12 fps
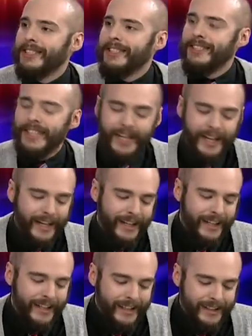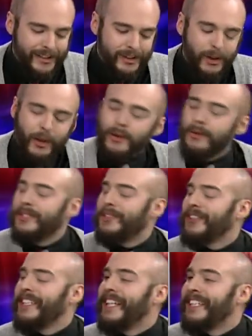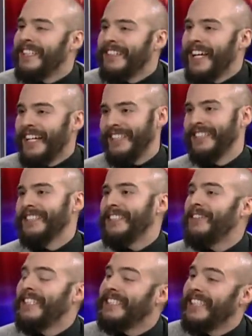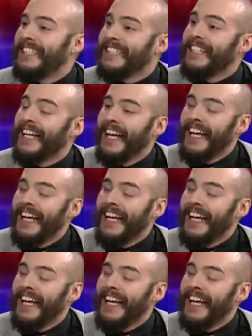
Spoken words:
It's codes for the International Space Station,